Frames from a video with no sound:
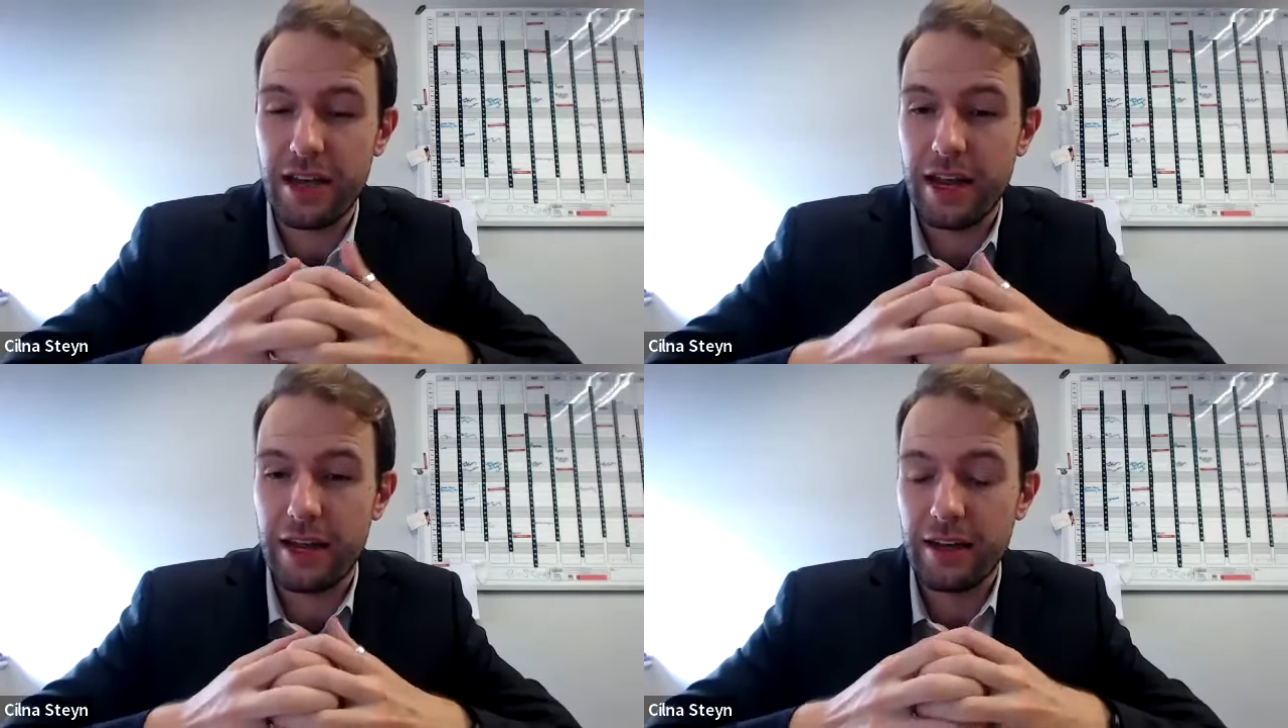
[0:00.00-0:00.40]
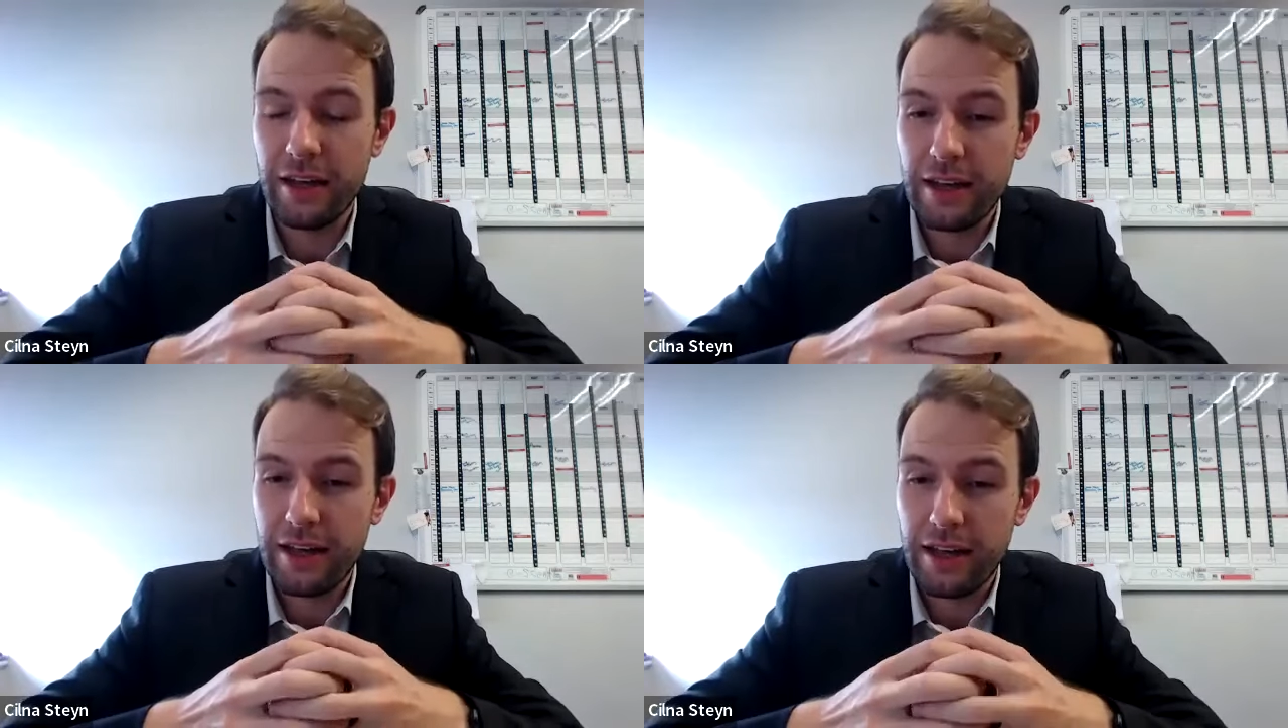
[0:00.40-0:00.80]

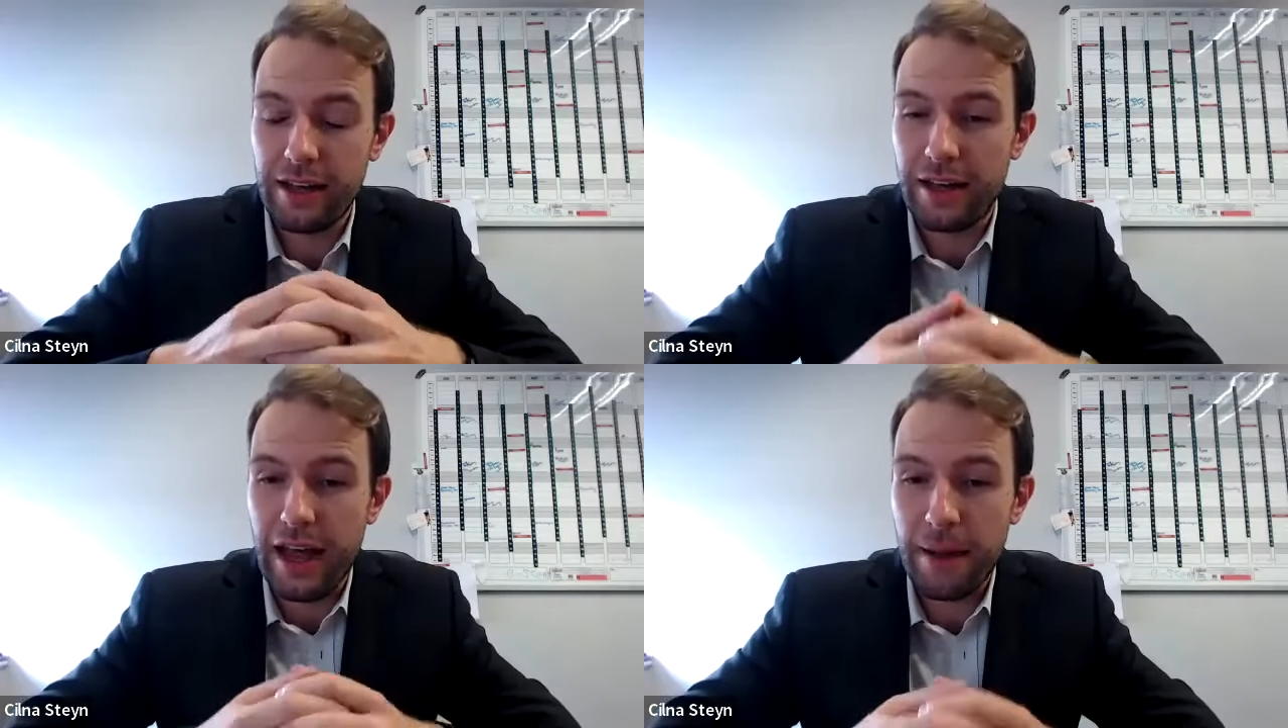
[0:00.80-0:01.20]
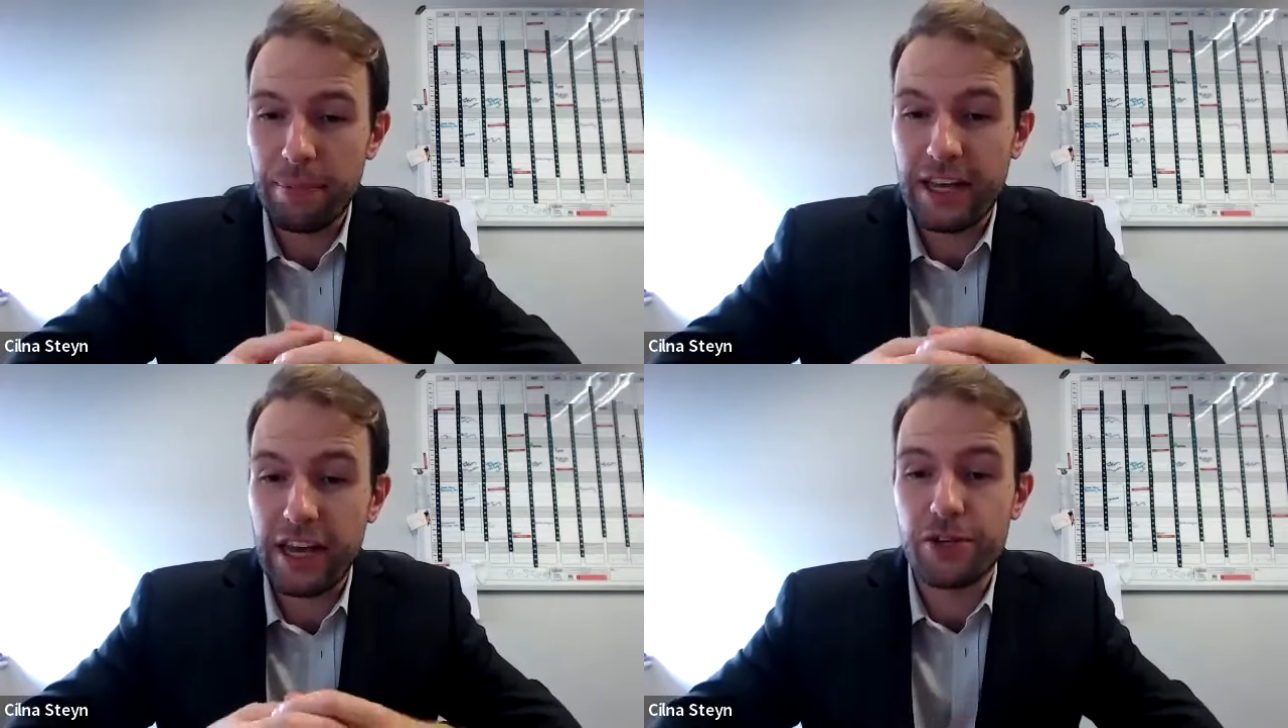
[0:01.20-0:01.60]
an
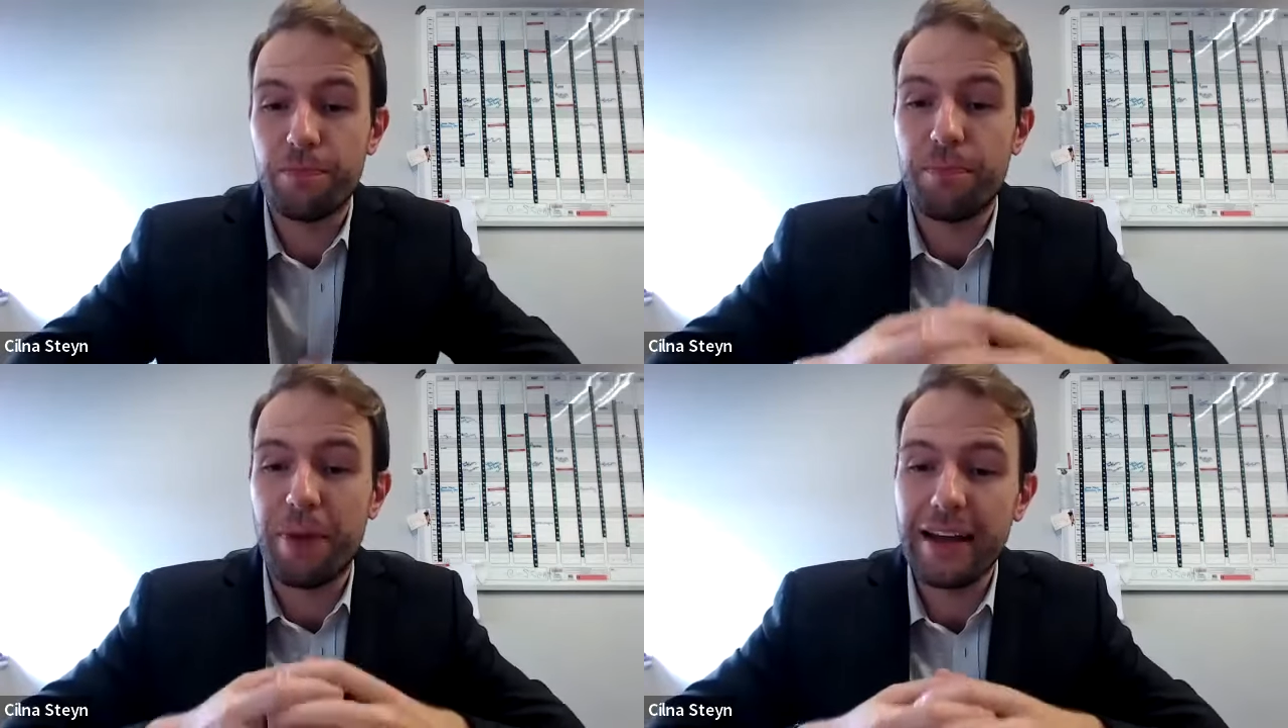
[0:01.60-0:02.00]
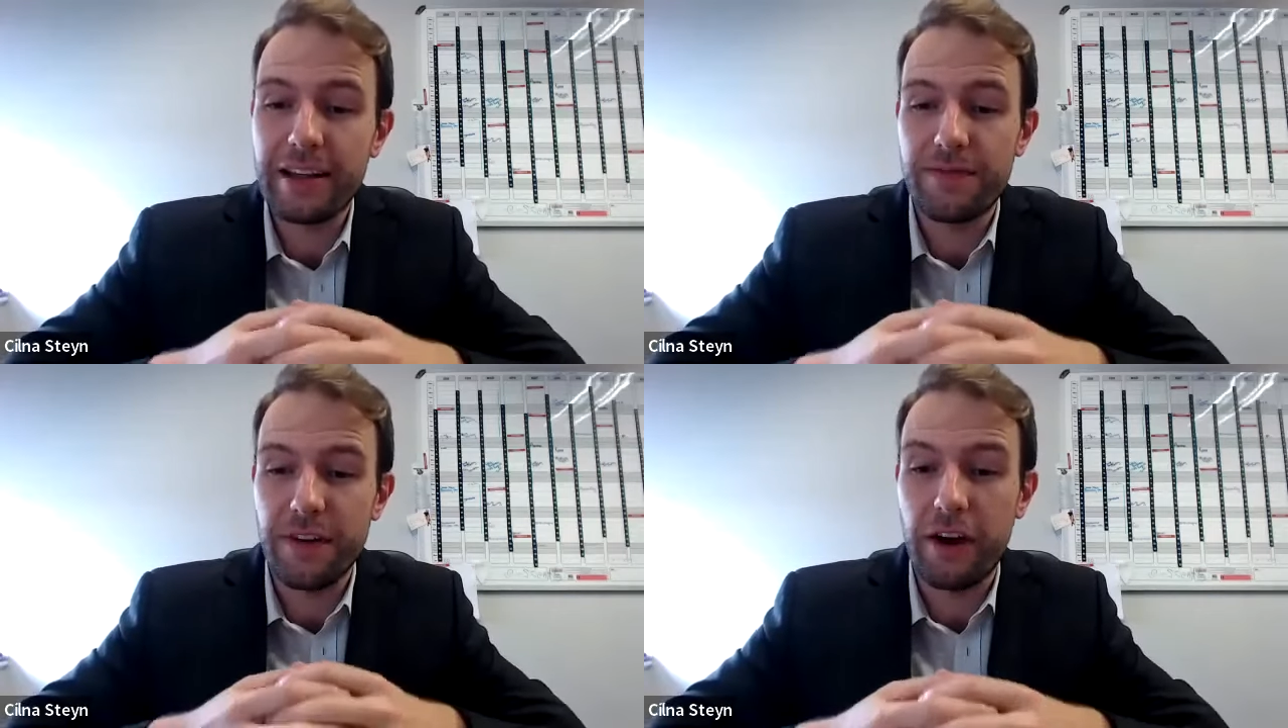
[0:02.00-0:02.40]
application by
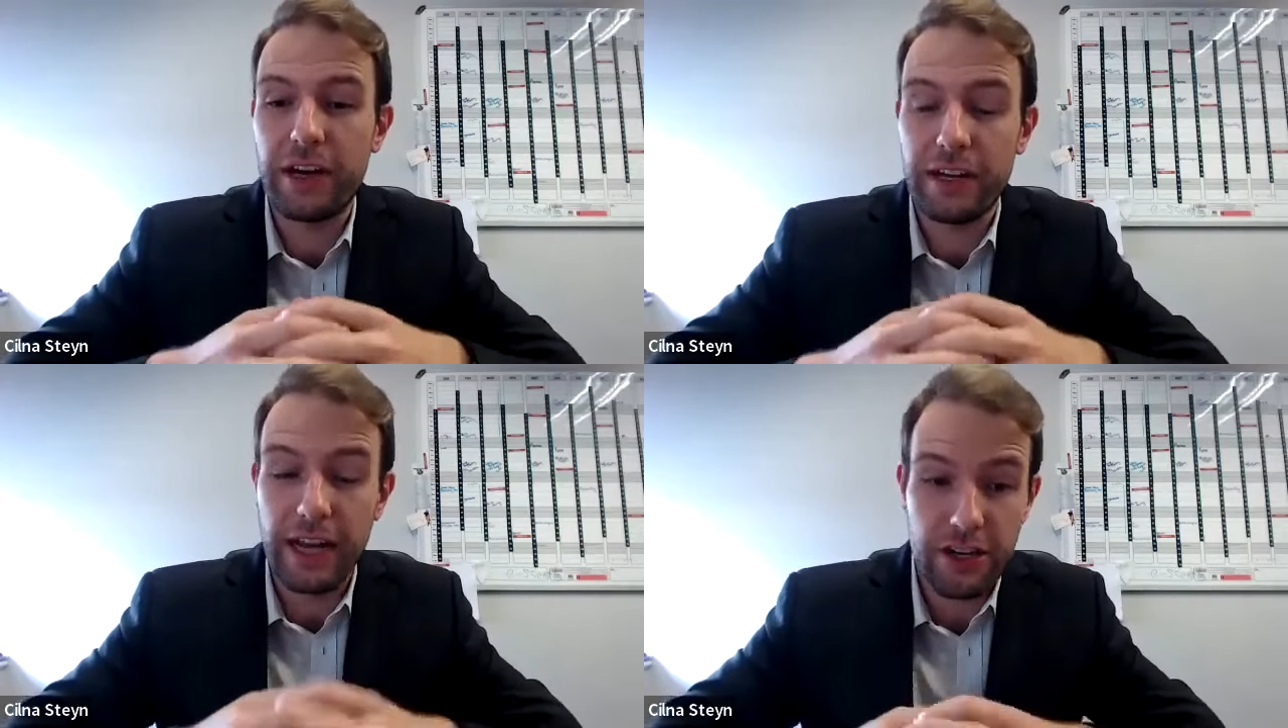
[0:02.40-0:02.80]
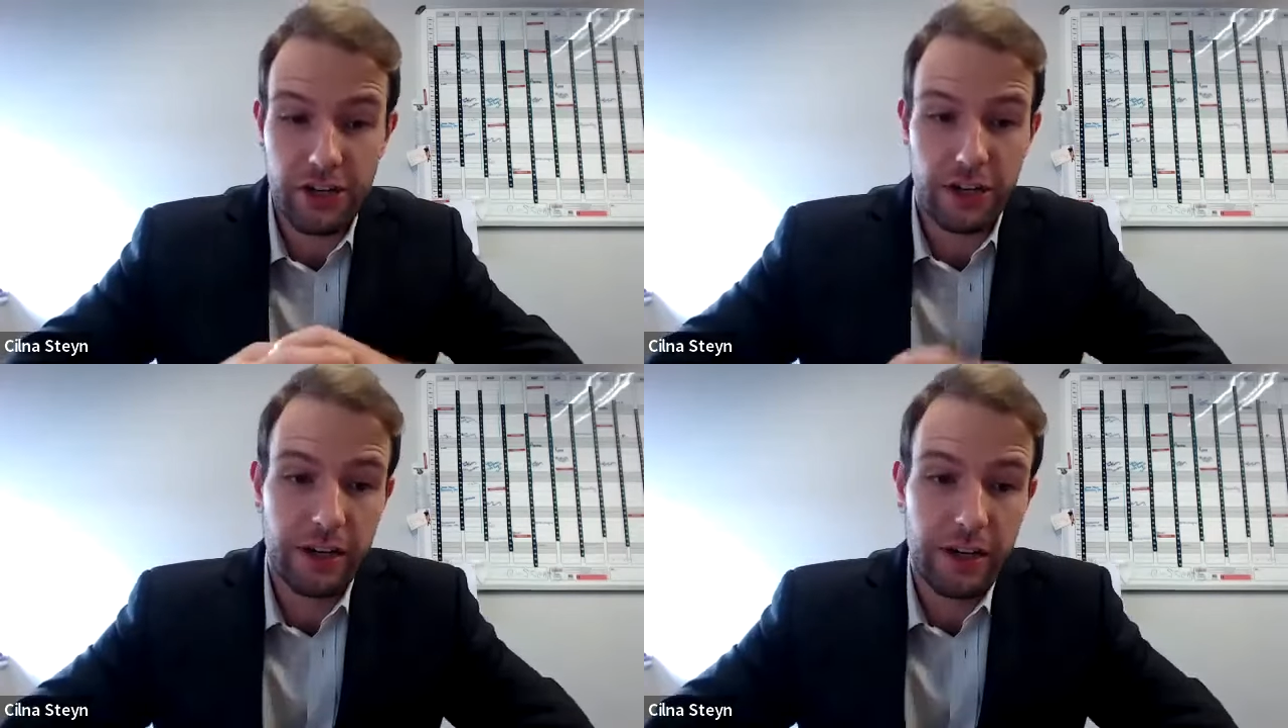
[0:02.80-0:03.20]
its very
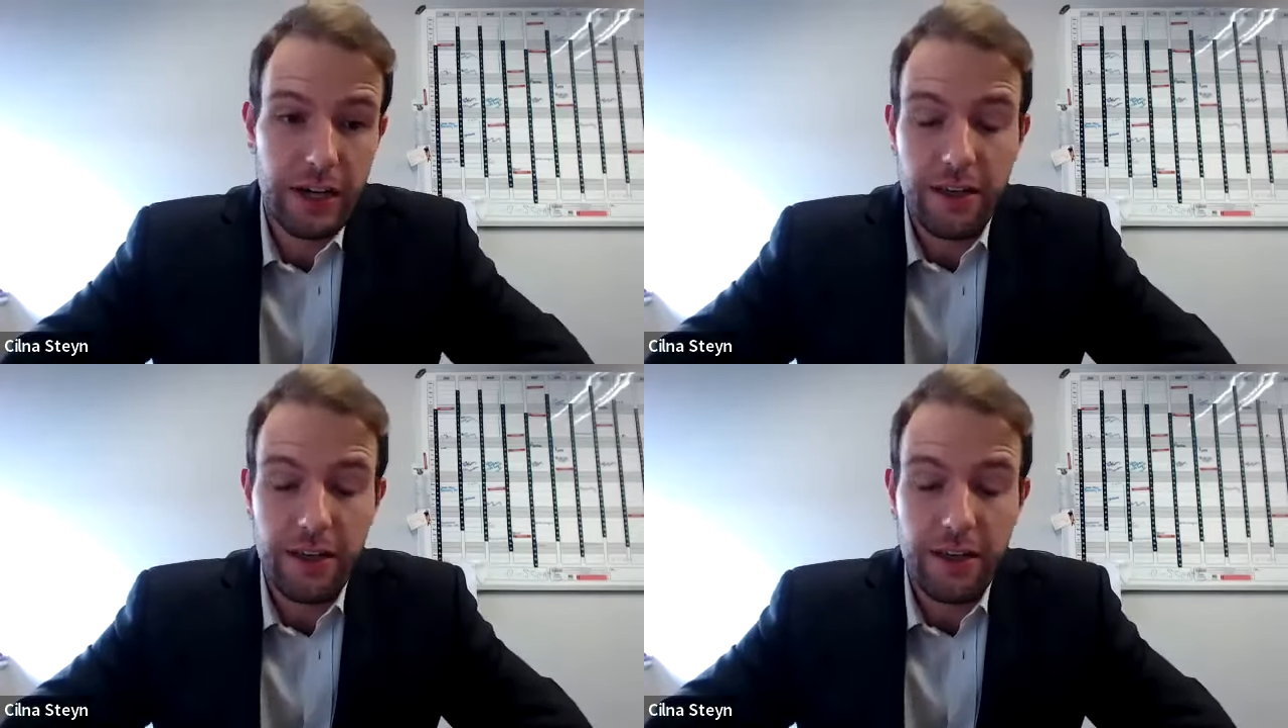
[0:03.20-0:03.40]
nature